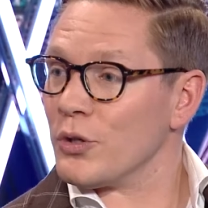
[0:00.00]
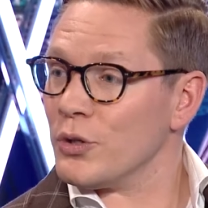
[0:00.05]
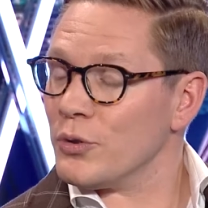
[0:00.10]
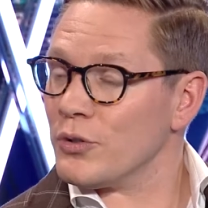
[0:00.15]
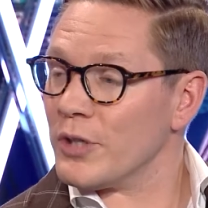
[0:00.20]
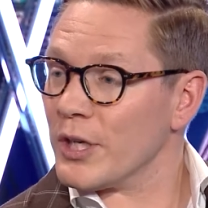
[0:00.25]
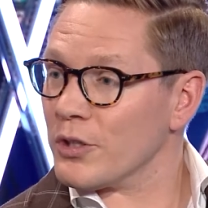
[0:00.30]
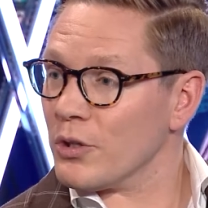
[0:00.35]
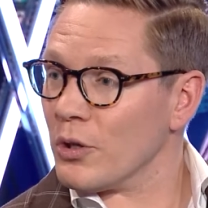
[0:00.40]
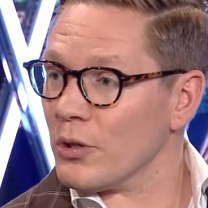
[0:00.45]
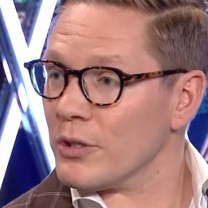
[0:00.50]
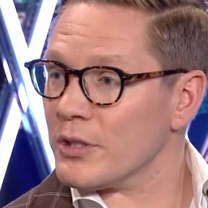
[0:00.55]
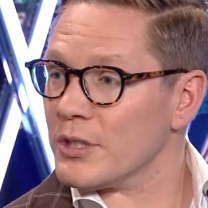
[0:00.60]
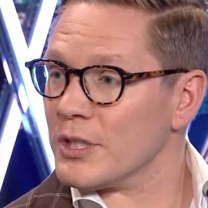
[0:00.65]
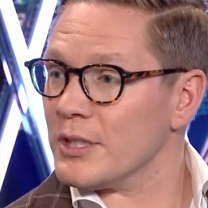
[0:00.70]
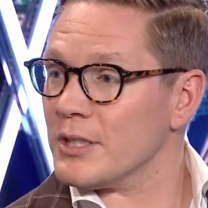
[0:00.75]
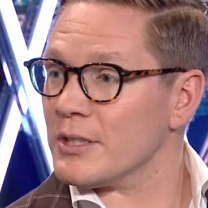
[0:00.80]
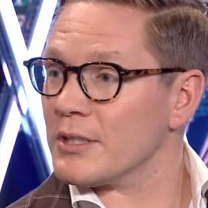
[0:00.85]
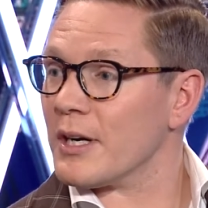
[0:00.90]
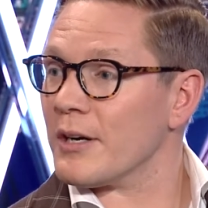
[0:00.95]
new
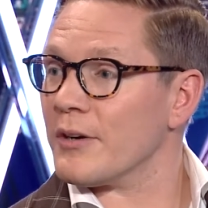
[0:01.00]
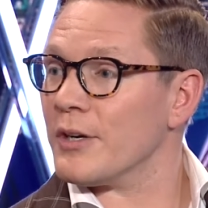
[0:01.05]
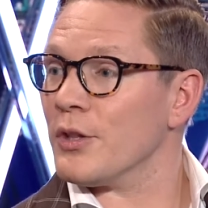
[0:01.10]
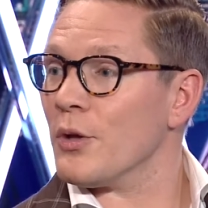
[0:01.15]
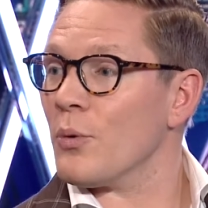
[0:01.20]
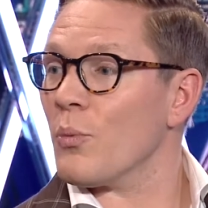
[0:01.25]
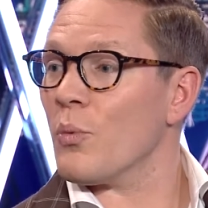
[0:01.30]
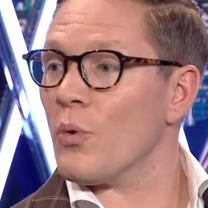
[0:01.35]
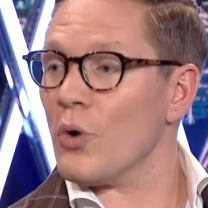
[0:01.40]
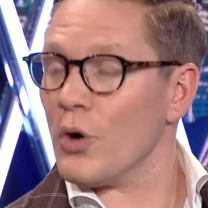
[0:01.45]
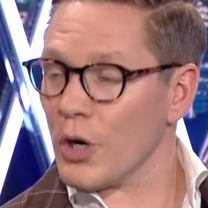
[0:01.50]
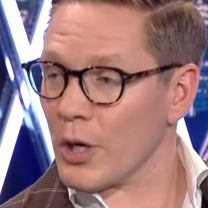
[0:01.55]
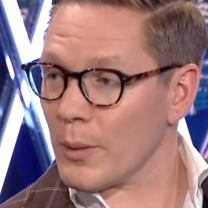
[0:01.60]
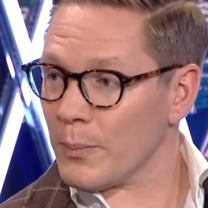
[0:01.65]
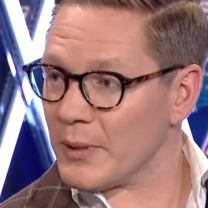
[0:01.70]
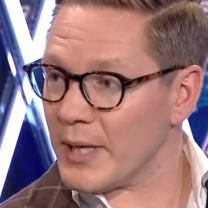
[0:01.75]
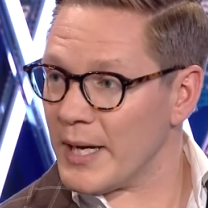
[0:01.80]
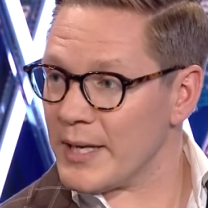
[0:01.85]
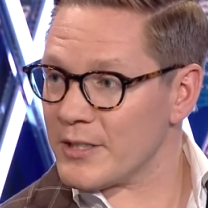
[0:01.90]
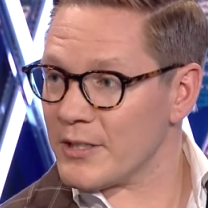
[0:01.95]
technologies are in the
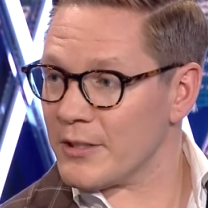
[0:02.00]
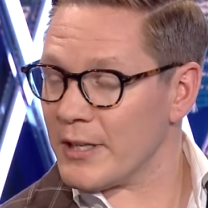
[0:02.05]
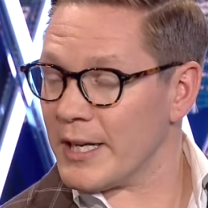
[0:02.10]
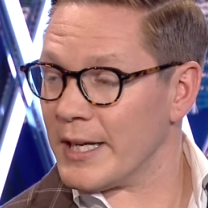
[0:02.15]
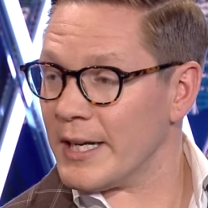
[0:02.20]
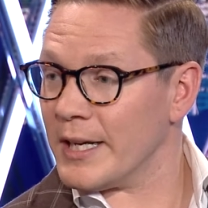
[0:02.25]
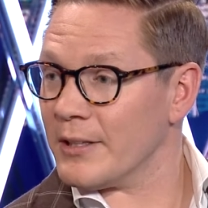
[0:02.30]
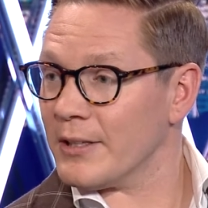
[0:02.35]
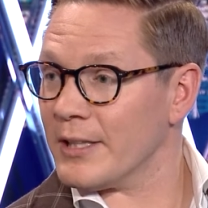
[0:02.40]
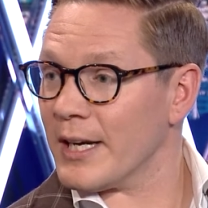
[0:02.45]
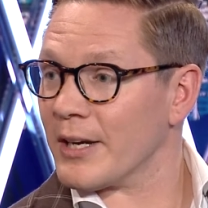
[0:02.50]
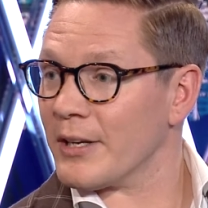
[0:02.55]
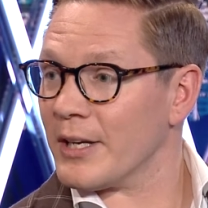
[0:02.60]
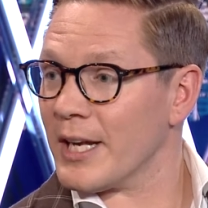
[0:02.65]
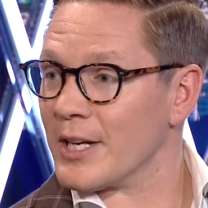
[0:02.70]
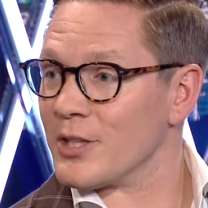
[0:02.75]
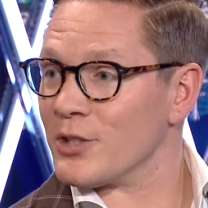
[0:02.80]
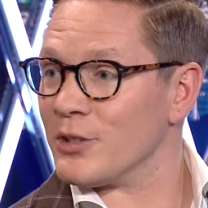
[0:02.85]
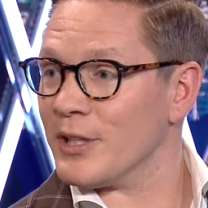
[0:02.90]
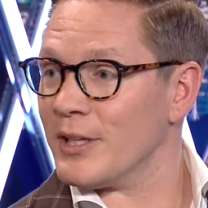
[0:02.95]
workplace today that can
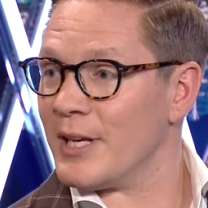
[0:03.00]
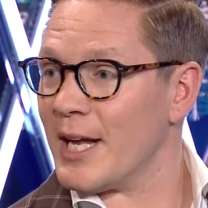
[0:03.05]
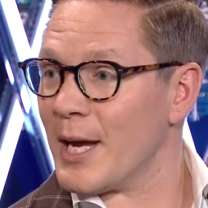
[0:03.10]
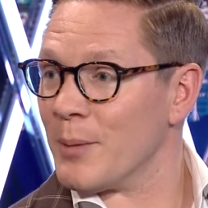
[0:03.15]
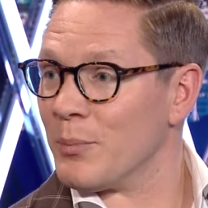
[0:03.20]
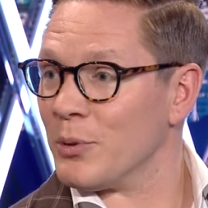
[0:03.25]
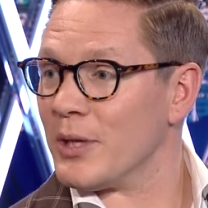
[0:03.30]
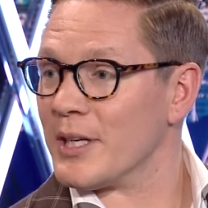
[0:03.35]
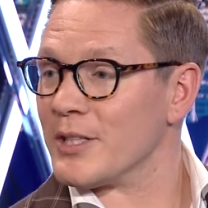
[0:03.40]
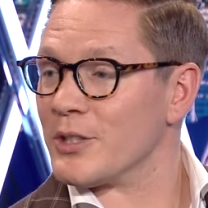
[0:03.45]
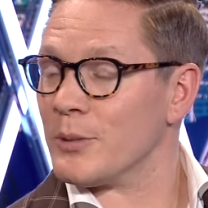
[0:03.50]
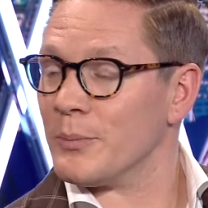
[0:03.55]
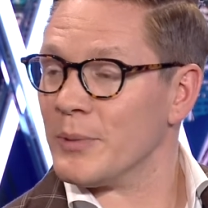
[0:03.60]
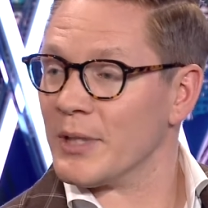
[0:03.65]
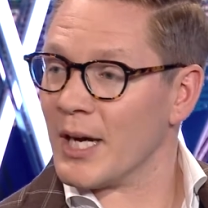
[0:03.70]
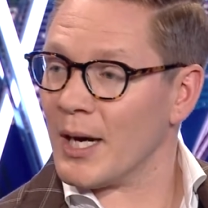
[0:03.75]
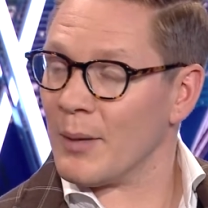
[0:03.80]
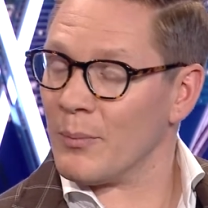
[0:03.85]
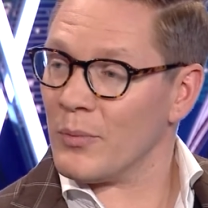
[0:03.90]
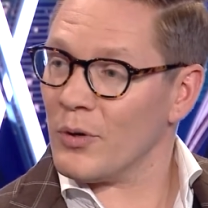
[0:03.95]
actually enable us to
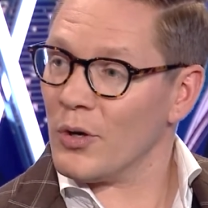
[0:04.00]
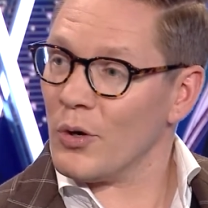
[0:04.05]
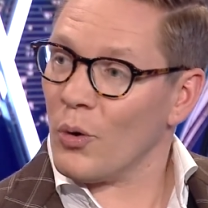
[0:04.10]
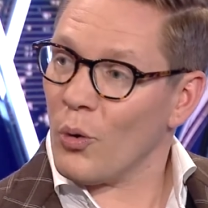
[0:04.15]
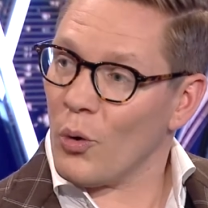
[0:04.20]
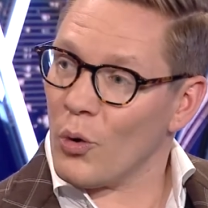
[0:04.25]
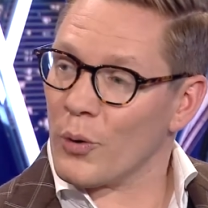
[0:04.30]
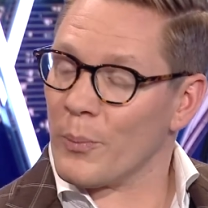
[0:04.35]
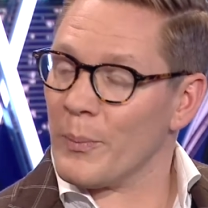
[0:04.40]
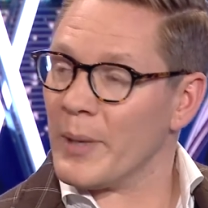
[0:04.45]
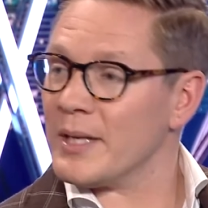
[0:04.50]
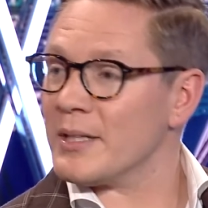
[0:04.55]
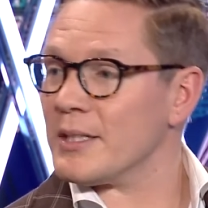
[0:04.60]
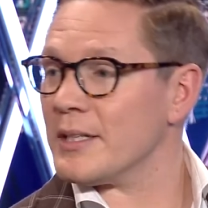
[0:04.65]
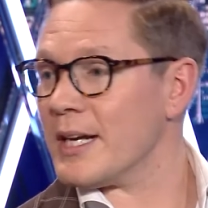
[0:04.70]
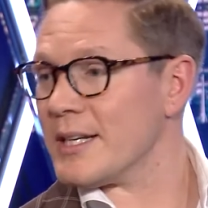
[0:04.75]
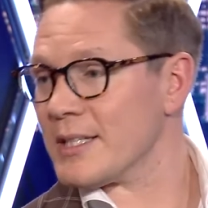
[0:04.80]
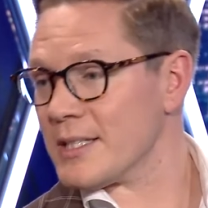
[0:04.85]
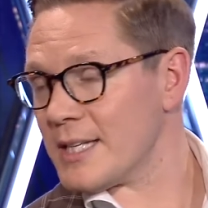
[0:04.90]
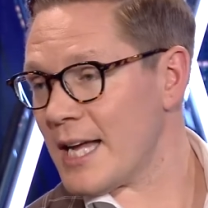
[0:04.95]
become augmented
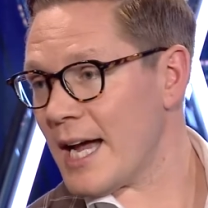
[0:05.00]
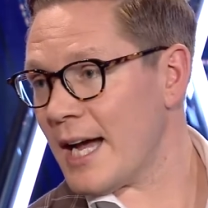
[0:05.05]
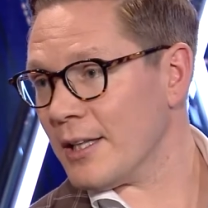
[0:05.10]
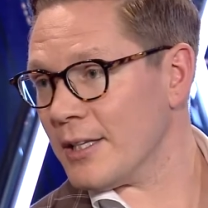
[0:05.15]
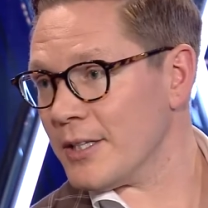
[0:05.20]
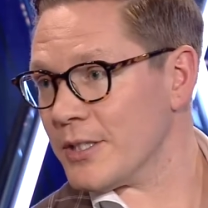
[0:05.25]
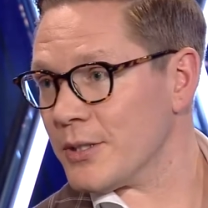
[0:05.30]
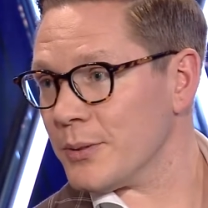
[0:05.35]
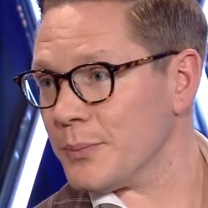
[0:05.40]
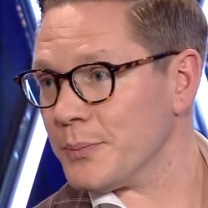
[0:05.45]
as talent?